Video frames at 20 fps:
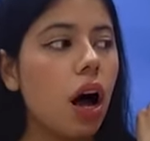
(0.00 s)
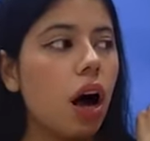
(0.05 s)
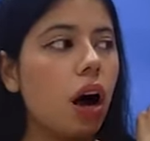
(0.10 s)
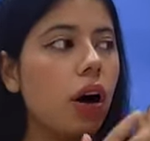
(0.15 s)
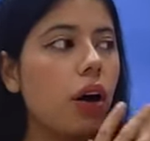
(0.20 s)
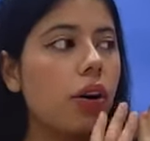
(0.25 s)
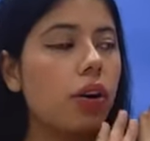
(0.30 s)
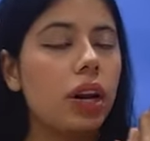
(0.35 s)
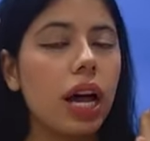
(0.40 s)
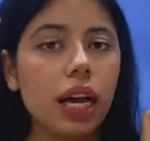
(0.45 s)

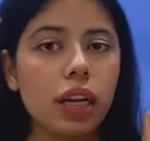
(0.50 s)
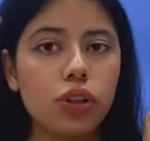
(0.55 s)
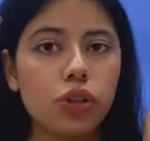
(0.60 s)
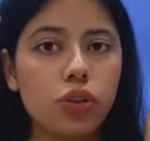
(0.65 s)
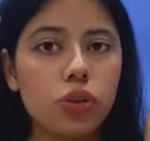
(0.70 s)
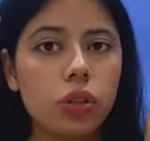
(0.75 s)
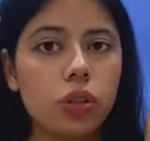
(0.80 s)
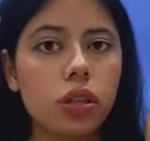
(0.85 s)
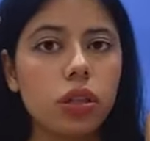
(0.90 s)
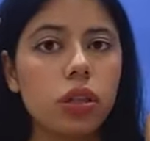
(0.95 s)
our
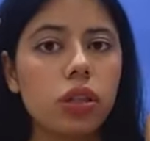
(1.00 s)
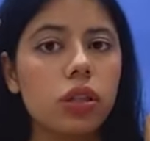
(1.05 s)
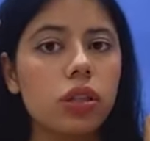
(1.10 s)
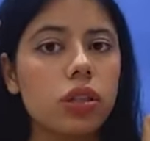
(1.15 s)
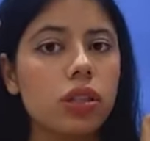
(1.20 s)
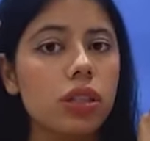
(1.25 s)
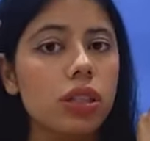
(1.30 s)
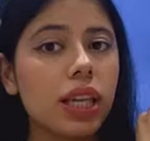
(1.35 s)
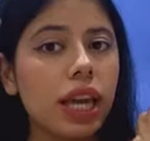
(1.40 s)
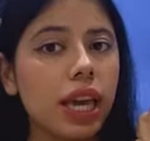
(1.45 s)

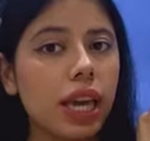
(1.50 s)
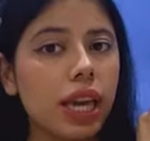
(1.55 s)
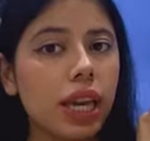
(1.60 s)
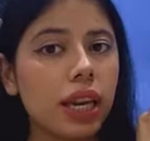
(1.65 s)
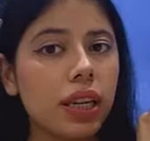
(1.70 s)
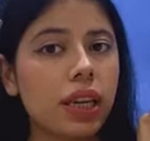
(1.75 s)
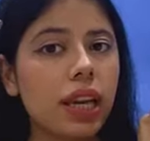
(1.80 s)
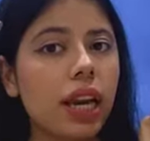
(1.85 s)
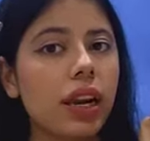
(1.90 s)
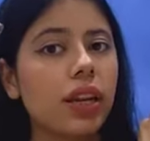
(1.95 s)
natural
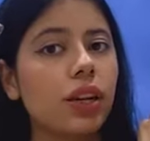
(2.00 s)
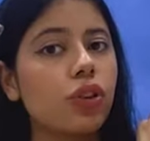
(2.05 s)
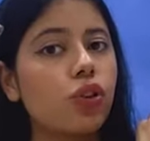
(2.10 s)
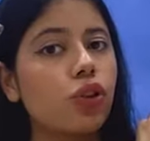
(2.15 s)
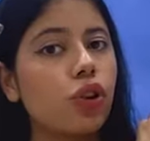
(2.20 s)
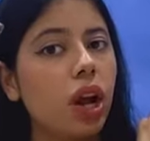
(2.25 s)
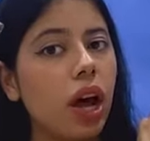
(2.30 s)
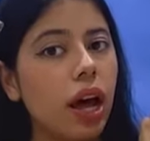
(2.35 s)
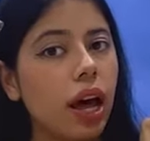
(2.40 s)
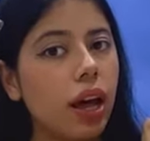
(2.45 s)
skin getting
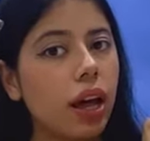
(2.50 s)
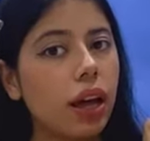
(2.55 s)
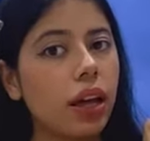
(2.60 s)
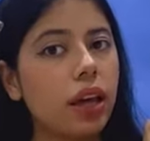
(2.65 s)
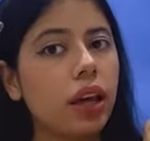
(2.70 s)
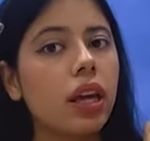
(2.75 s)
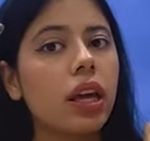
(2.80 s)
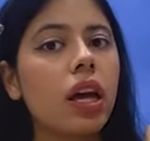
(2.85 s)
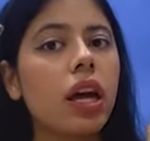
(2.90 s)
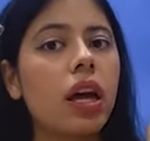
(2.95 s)

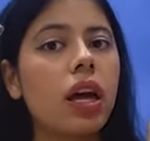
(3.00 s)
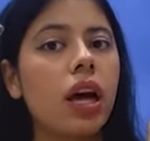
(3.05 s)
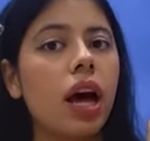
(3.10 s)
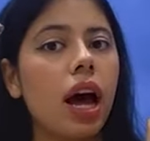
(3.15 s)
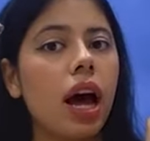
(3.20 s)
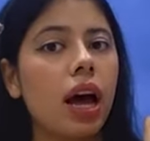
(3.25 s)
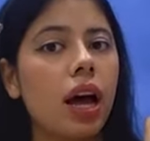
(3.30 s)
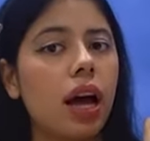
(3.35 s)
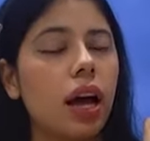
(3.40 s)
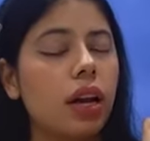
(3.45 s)
dry
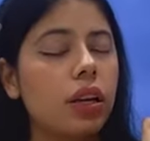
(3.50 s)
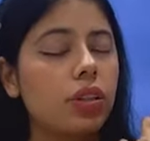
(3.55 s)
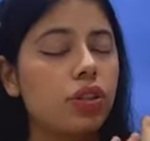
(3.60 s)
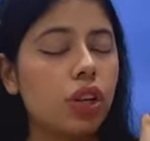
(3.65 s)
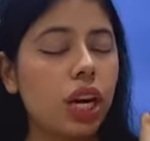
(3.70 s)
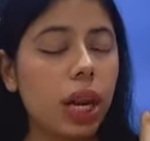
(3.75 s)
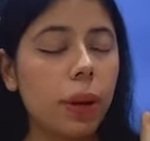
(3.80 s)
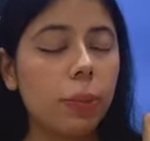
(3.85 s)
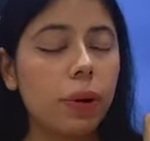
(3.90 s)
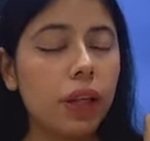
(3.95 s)
and
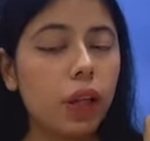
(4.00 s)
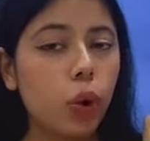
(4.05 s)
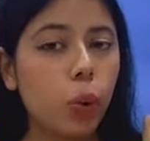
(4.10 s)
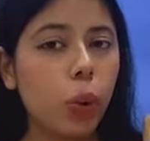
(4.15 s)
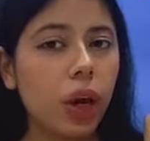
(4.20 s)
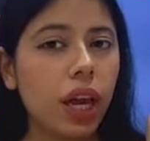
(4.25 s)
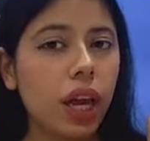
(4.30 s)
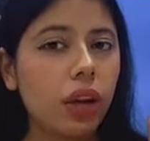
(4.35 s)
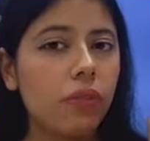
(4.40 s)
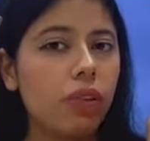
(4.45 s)
scraping
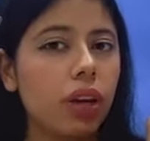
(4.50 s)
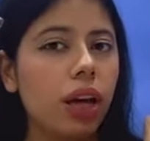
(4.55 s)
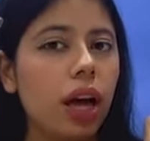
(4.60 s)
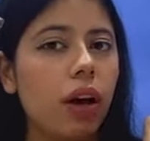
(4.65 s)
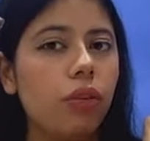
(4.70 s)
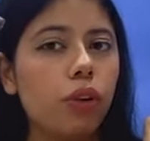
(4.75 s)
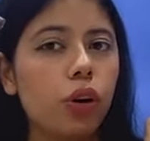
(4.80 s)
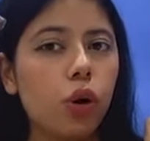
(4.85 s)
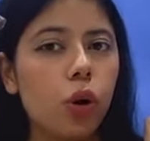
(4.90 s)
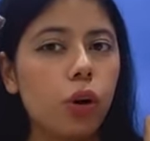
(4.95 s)
away, and we
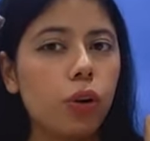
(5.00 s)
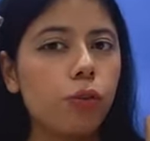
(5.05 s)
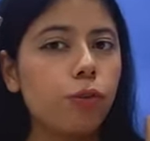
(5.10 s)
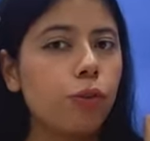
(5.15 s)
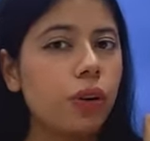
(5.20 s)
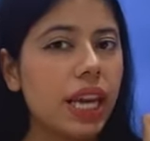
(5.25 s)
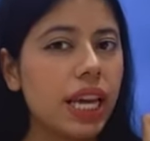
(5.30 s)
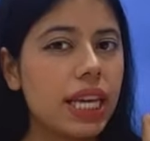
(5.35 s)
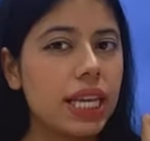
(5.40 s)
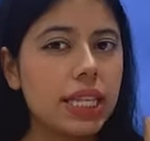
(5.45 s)
have a lot
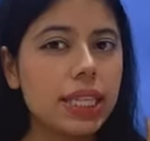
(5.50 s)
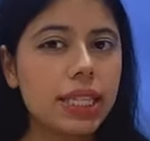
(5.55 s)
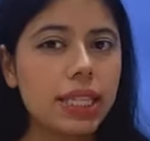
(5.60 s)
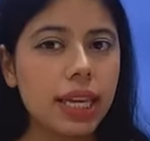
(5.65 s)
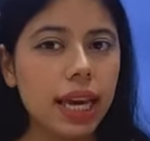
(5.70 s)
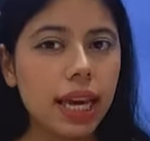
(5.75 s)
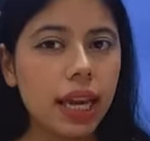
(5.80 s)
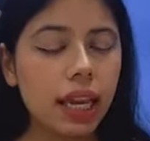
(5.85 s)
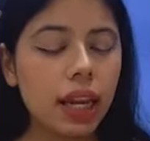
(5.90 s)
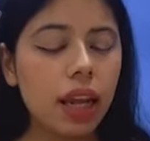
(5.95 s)
of flaky
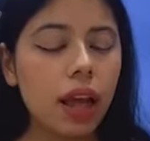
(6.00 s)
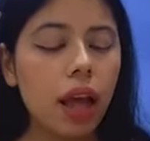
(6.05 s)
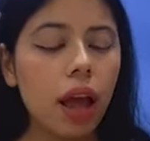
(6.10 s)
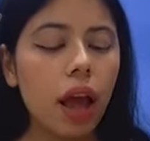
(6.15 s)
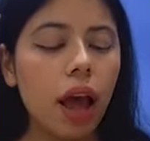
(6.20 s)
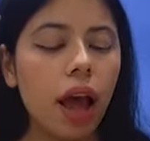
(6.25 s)
skin,